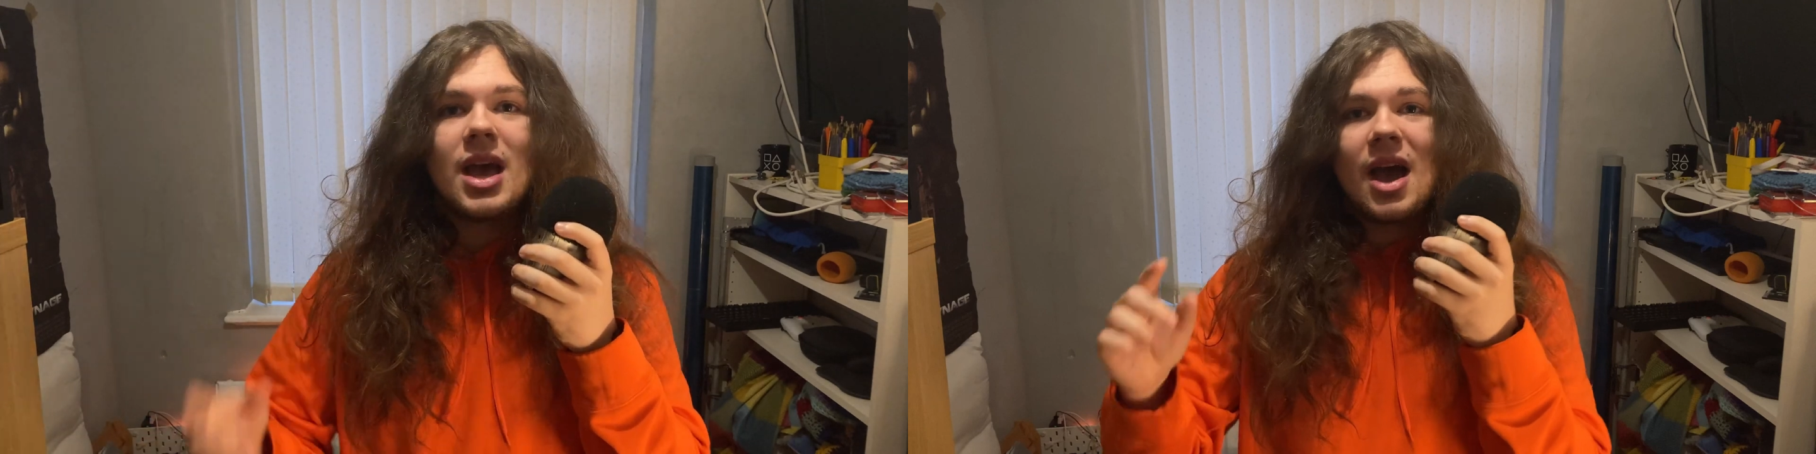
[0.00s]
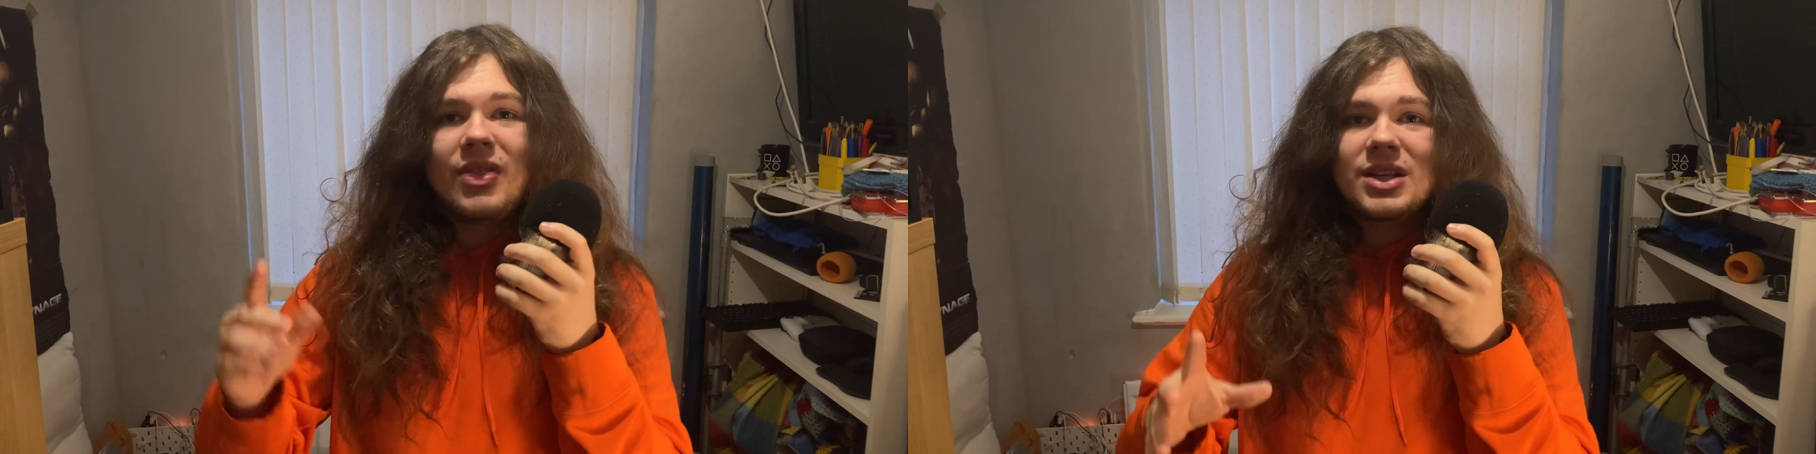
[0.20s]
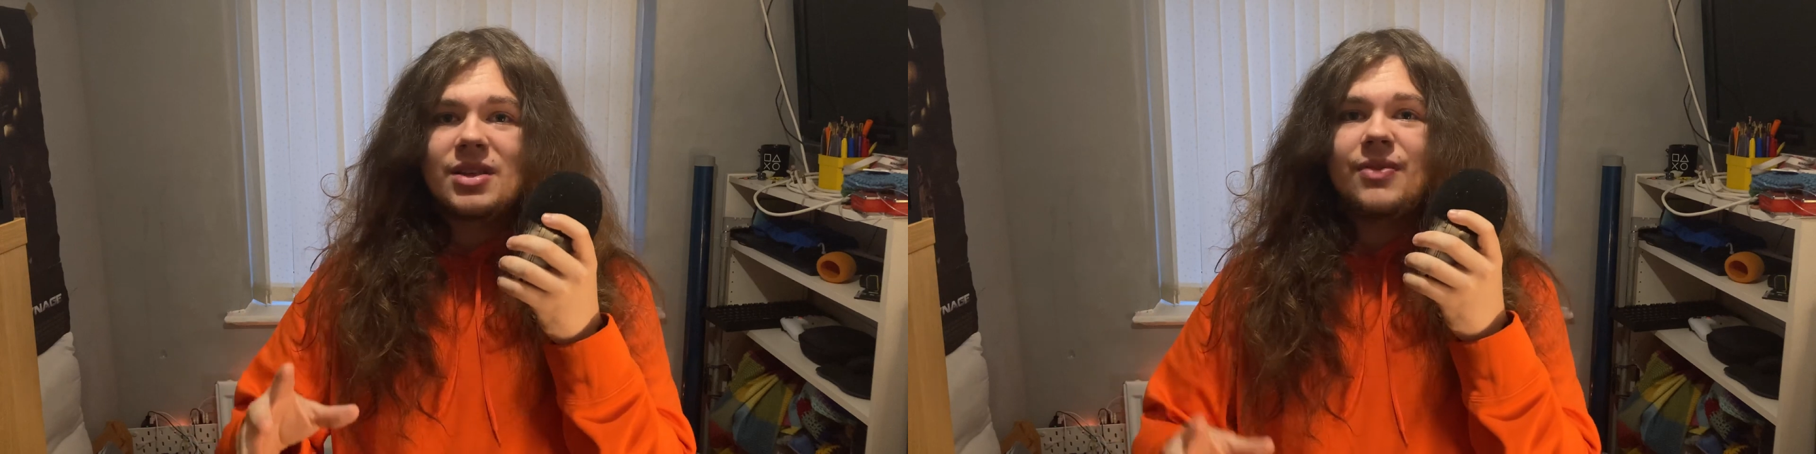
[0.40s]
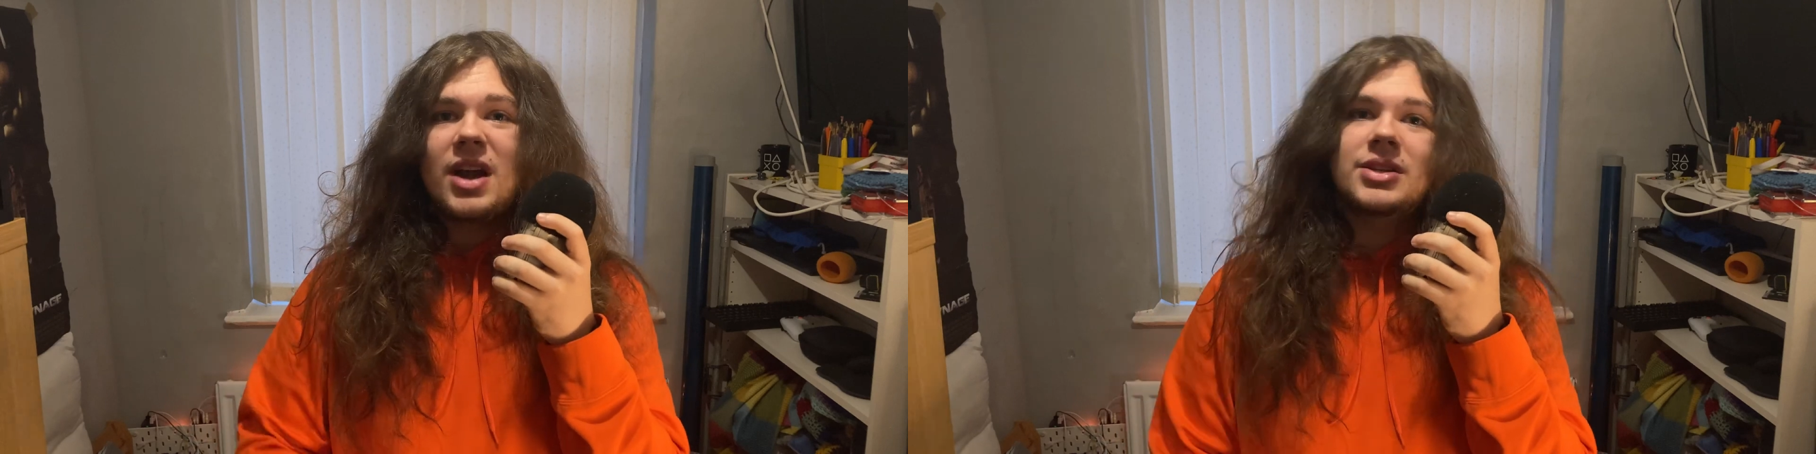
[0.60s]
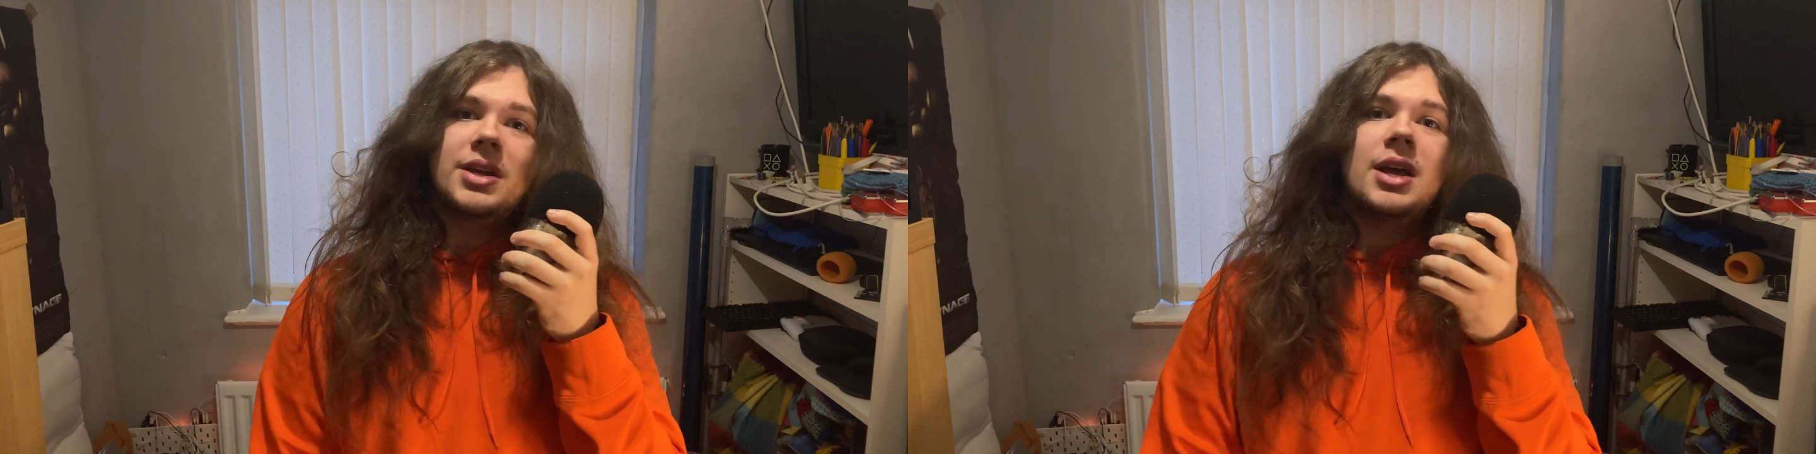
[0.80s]
and that's the
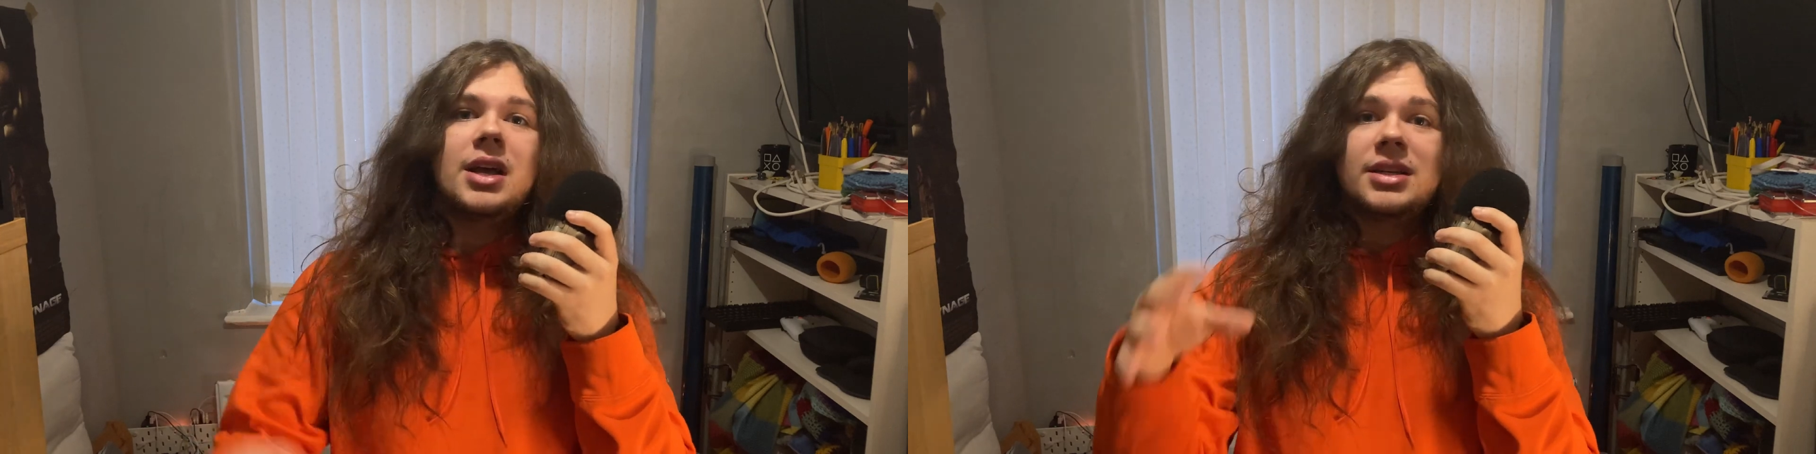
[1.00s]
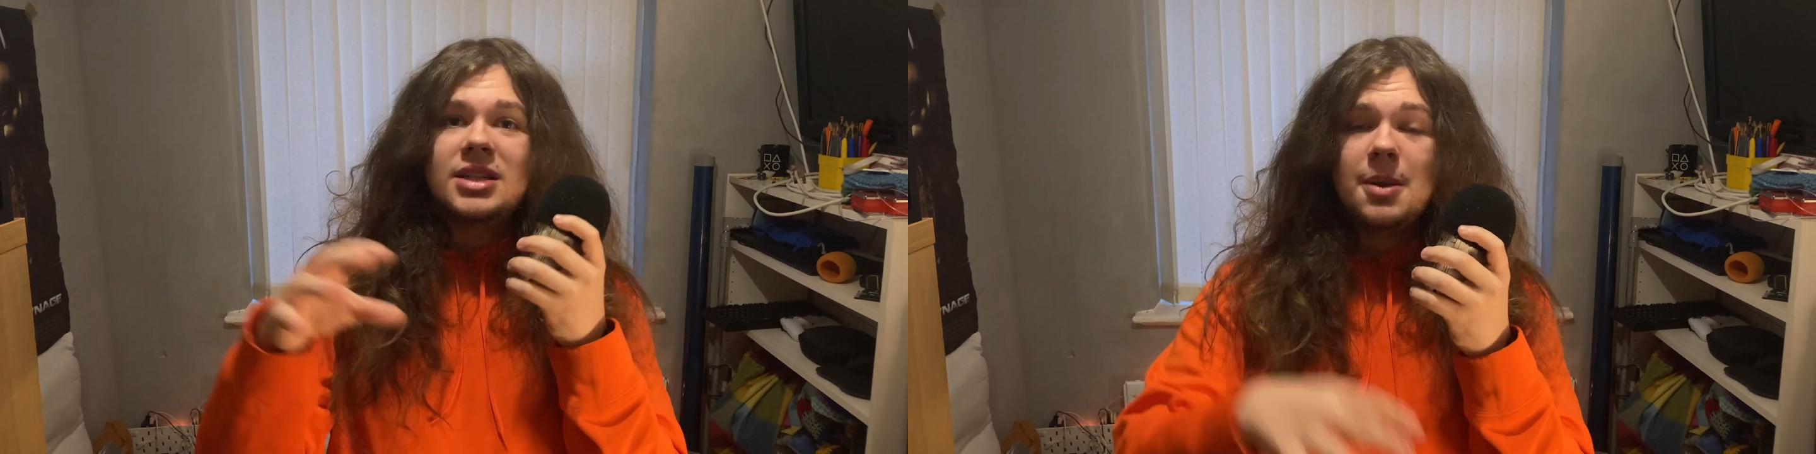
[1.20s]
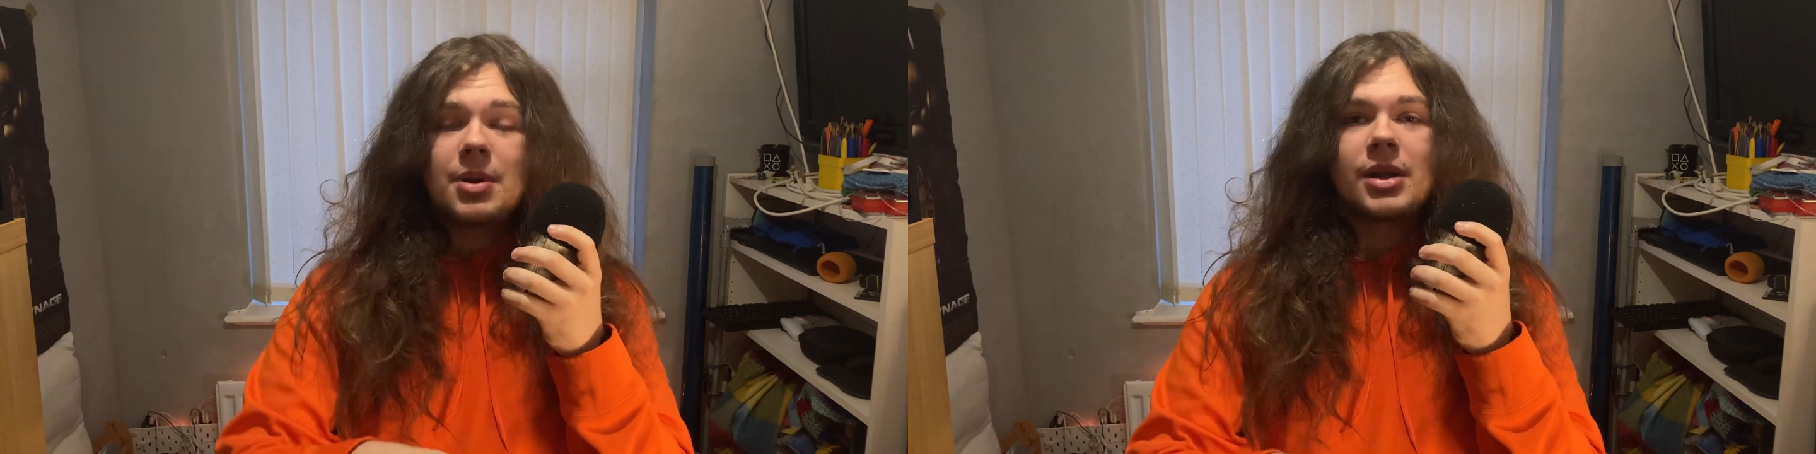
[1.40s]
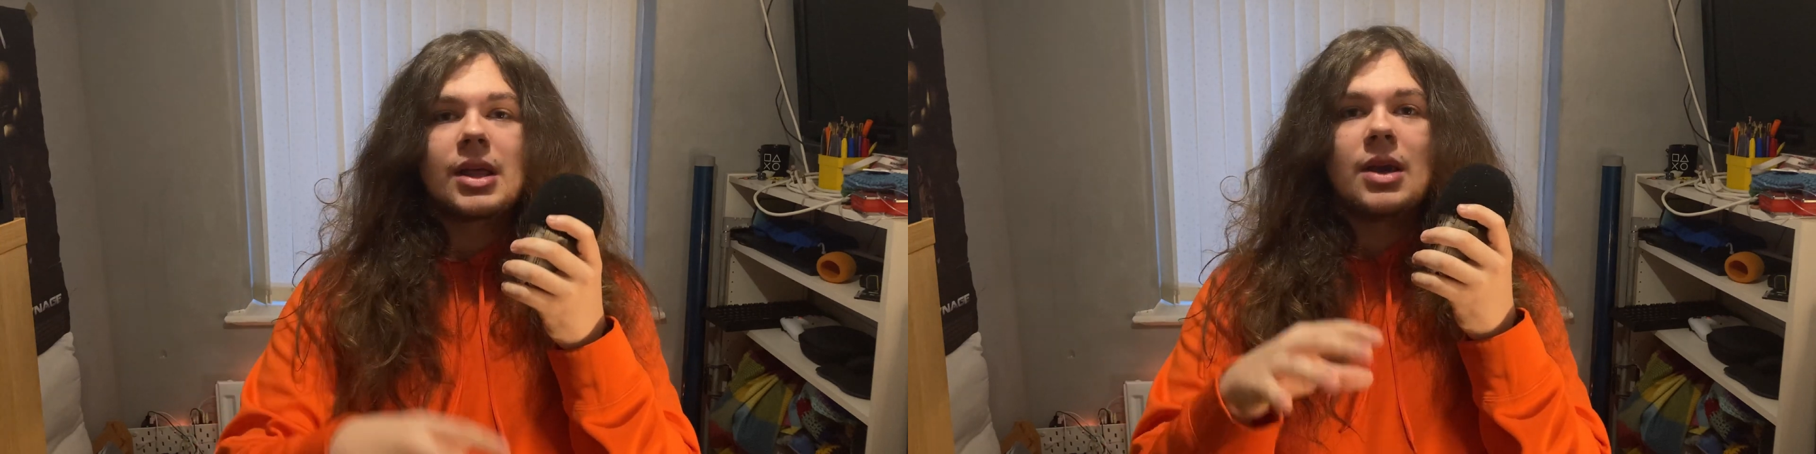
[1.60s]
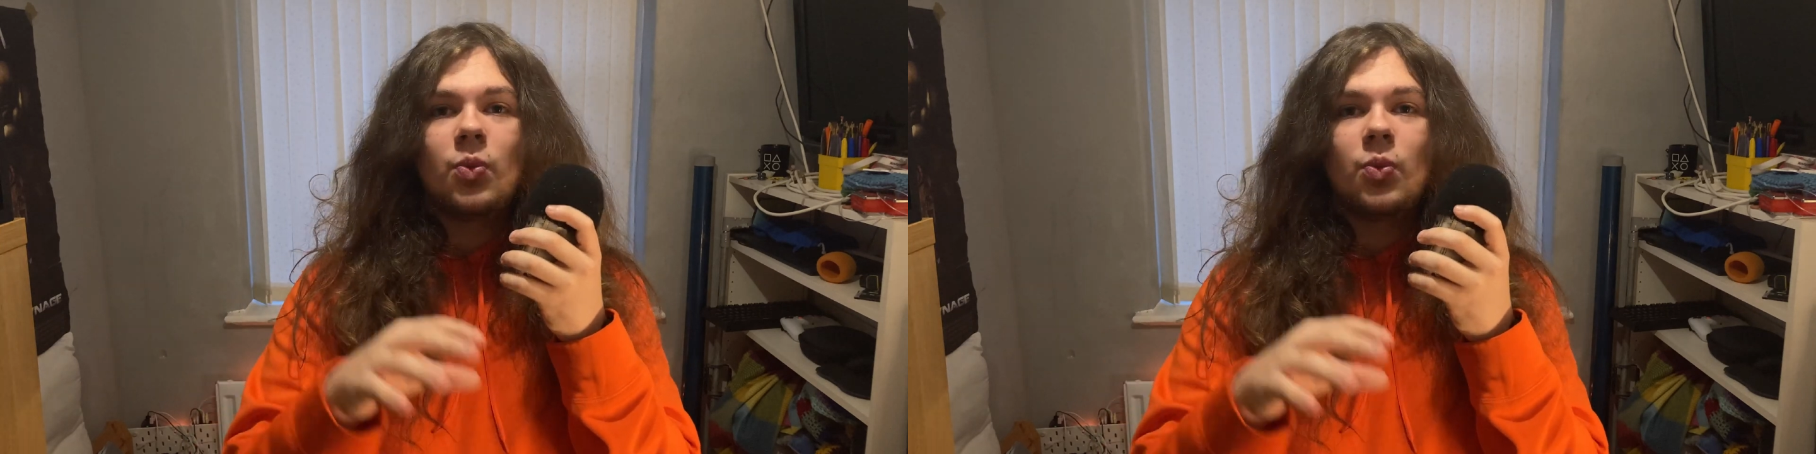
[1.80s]
fact that typically